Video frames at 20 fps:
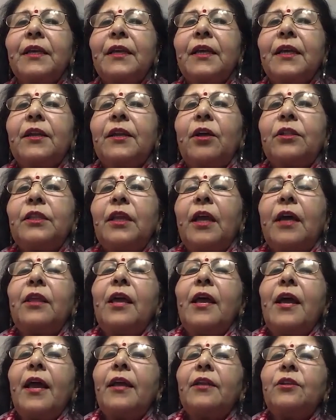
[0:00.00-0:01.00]
And on the other
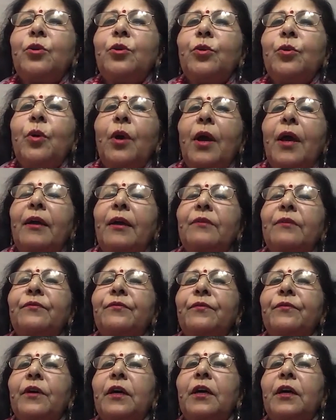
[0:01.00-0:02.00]
hand, you have
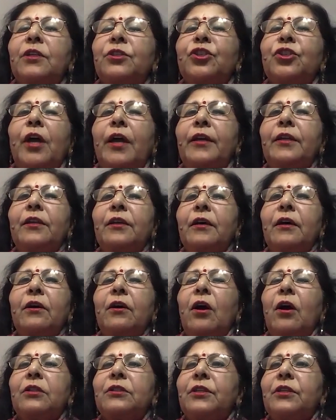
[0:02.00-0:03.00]

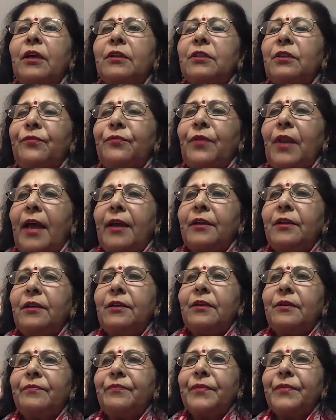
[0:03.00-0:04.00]
China on the other flank,
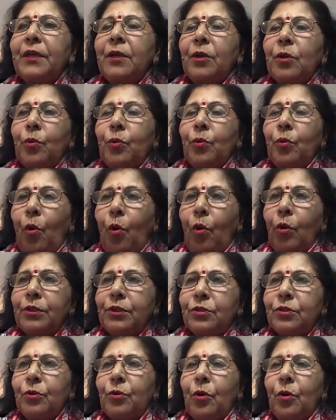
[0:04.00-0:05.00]
who
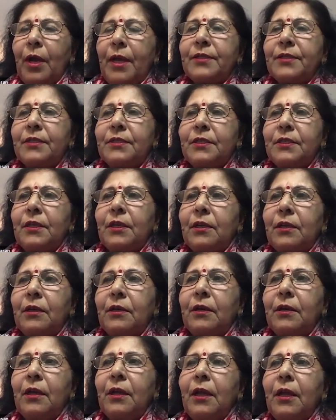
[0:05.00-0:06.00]
also
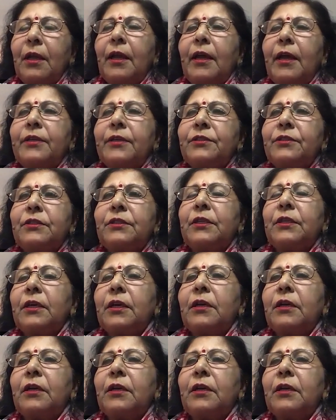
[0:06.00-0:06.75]
has